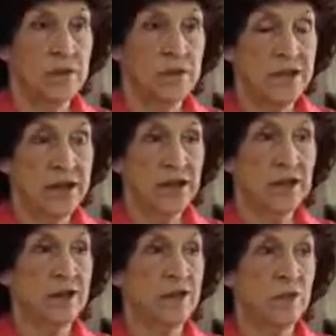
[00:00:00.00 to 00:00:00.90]
tear
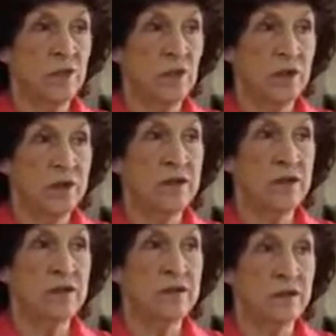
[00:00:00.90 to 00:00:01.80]
down what he
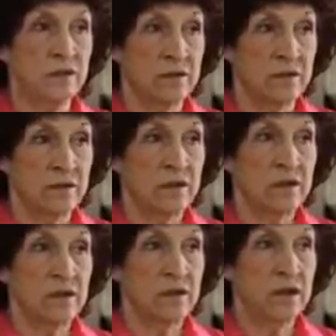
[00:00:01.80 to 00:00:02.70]
had done
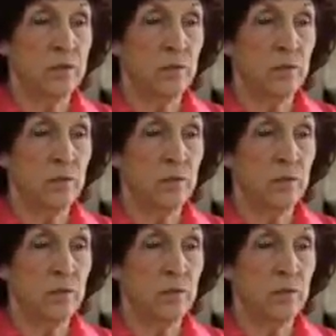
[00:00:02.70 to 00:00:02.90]
and